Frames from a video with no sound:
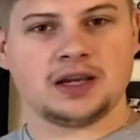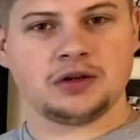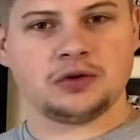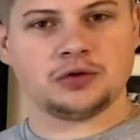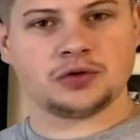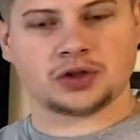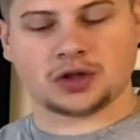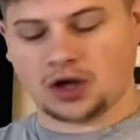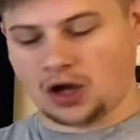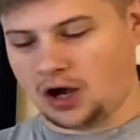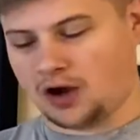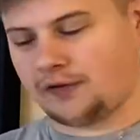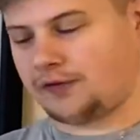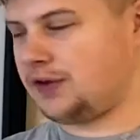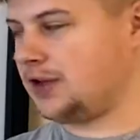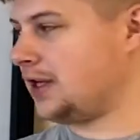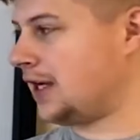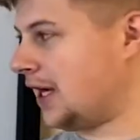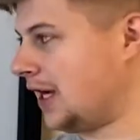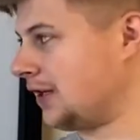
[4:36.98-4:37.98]
use
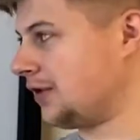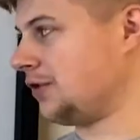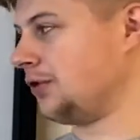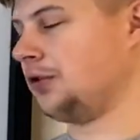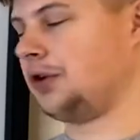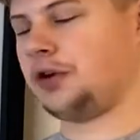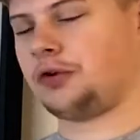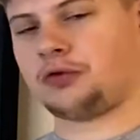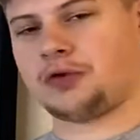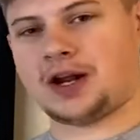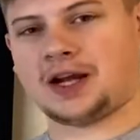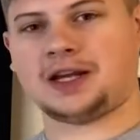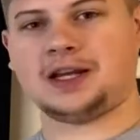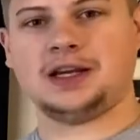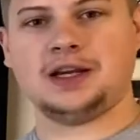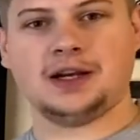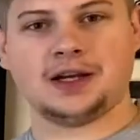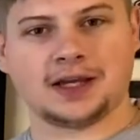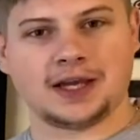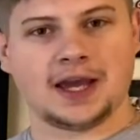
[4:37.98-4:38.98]
Coffey, Kessel, and
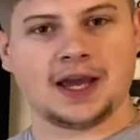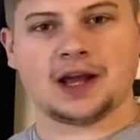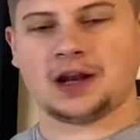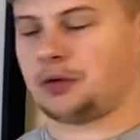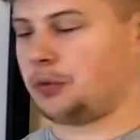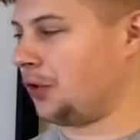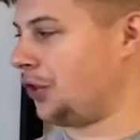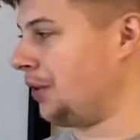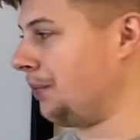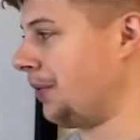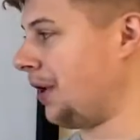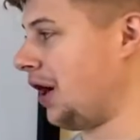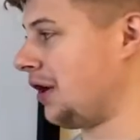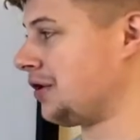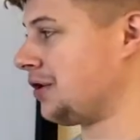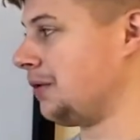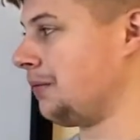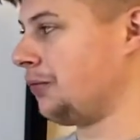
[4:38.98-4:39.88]
Recchi again with the Boston